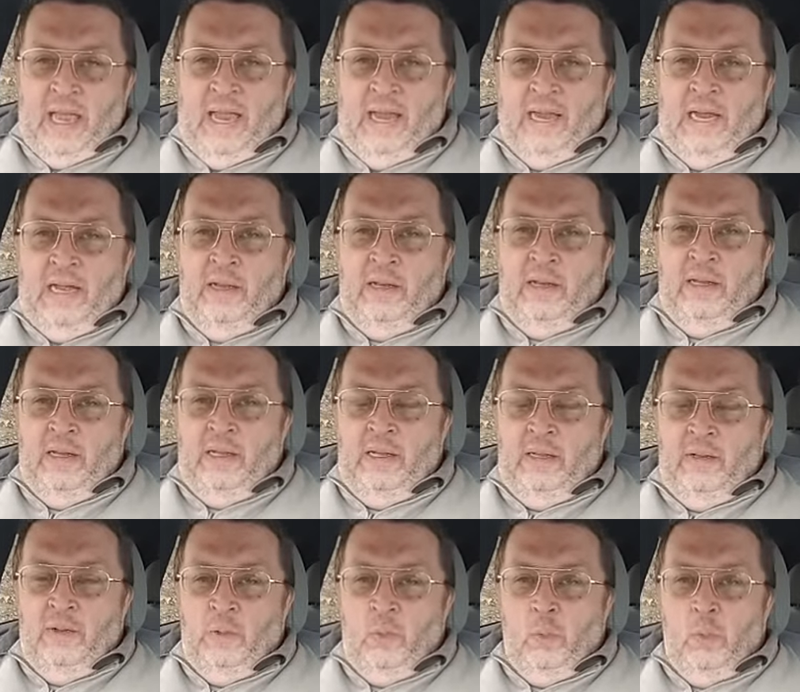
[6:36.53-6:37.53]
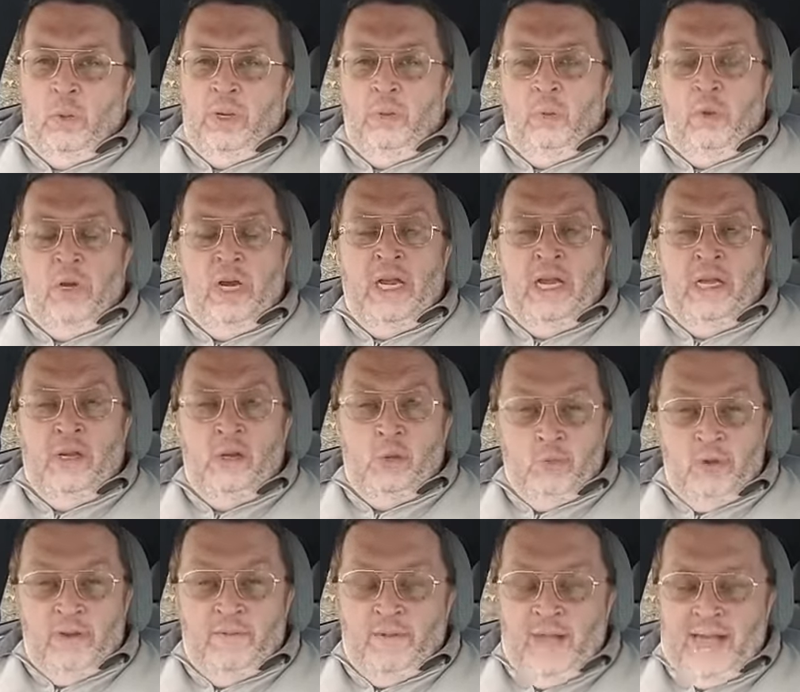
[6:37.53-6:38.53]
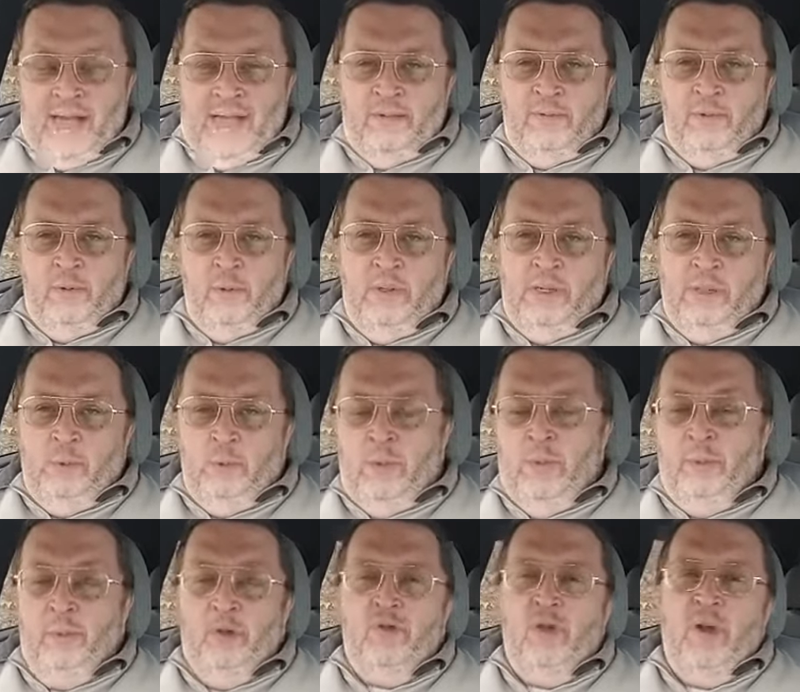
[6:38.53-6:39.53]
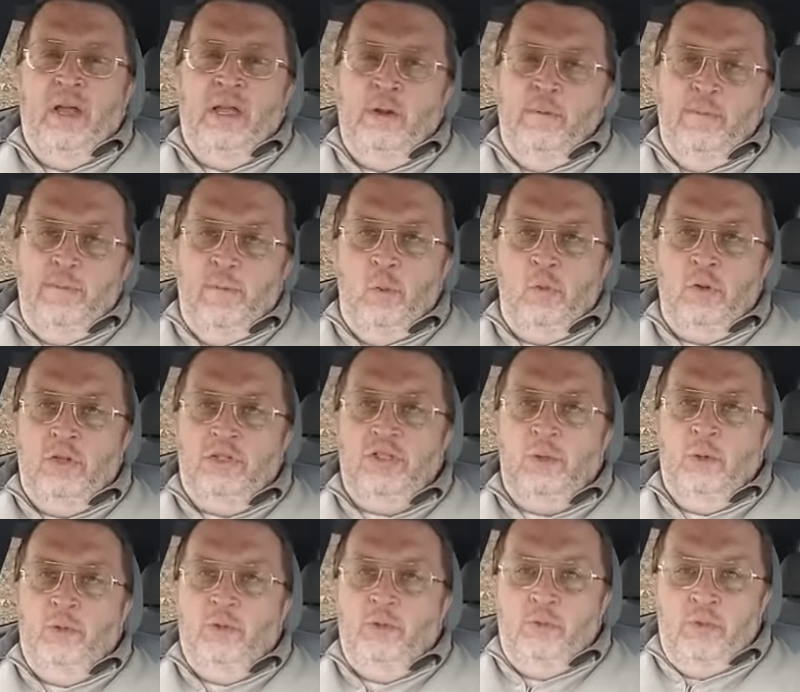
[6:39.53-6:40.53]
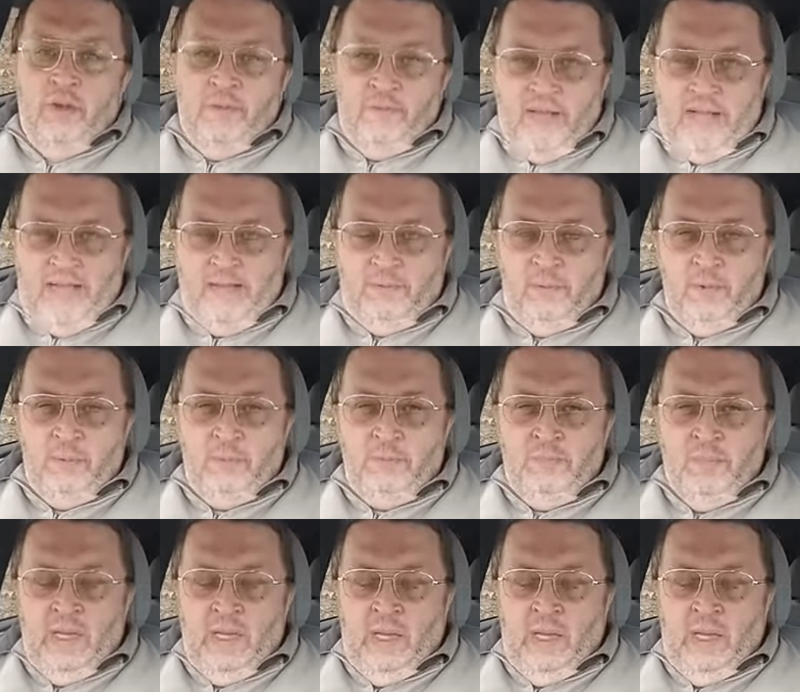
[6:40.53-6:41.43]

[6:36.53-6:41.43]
And we were in a revival, and we were trying to focus on the revival.